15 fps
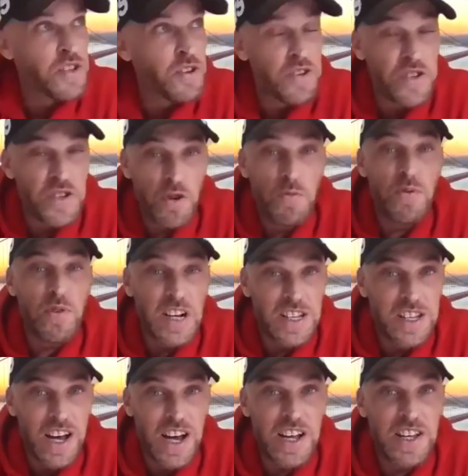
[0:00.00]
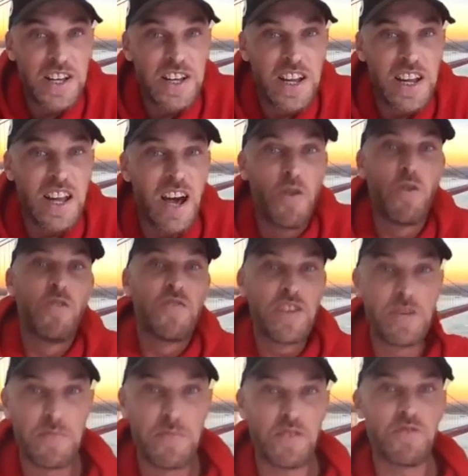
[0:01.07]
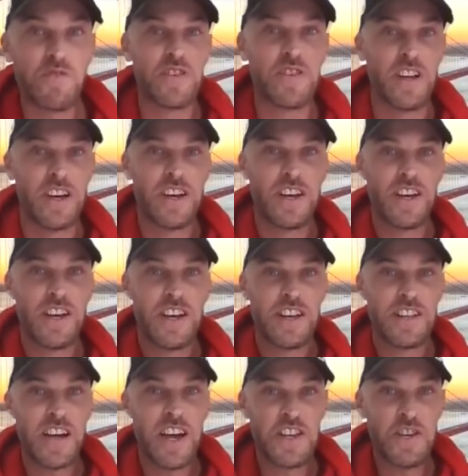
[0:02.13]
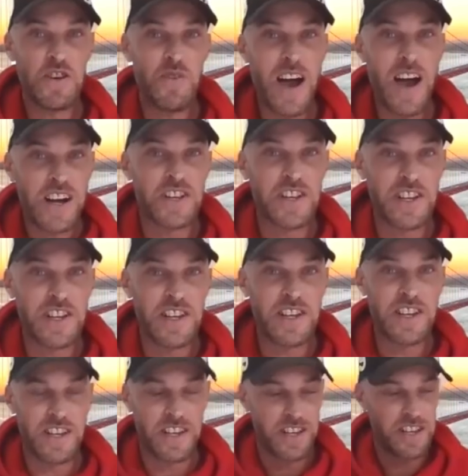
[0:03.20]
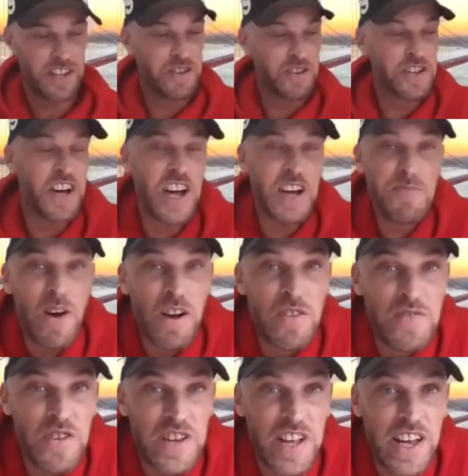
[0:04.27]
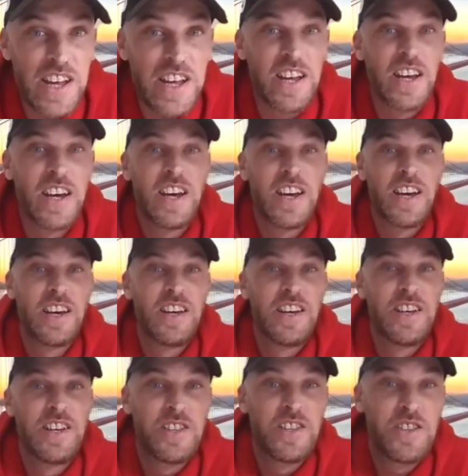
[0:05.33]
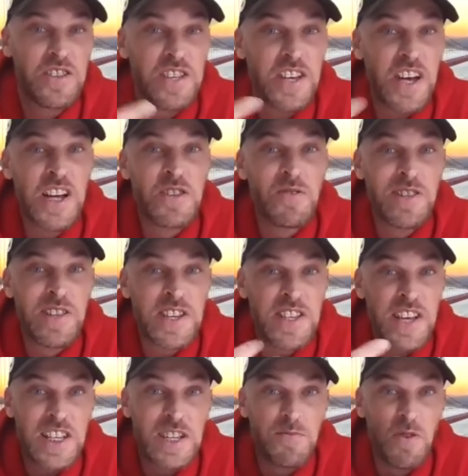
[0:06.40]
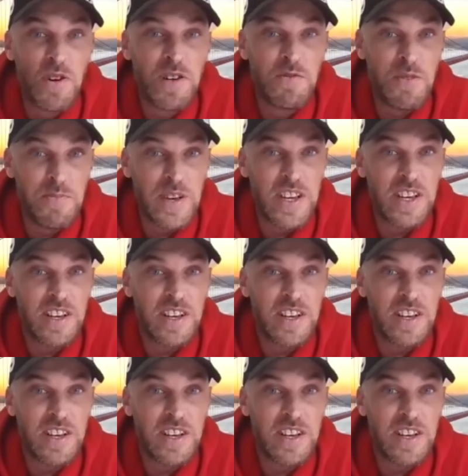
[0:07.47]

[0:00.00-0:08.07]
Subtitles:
super excited and over the moon that you actually took time out of your day to schedule this testimonial with me.